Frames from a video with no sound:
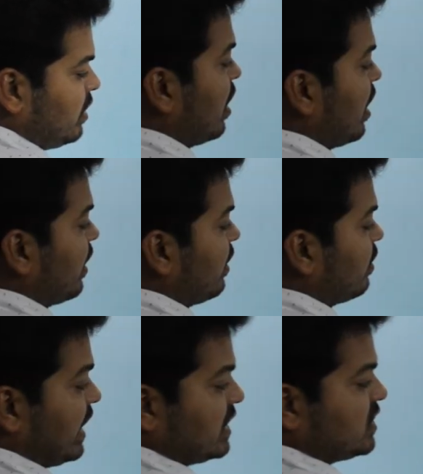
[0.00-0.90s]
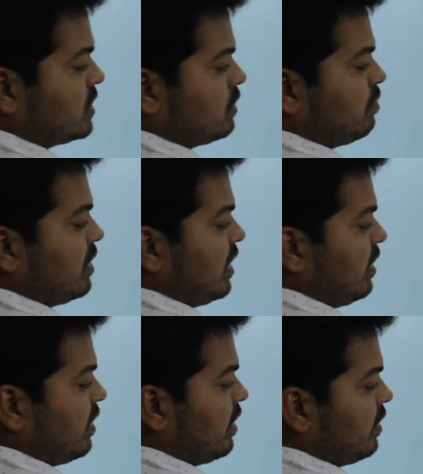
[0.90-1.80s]
hi,
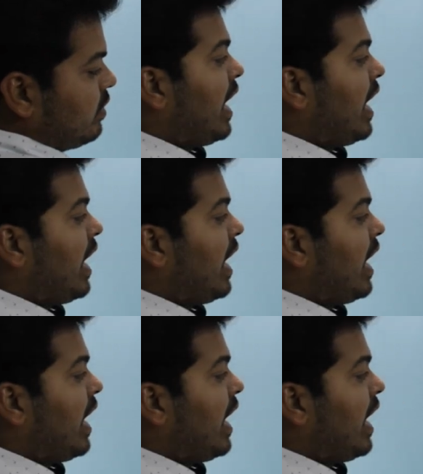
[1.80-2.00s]
HIII hi.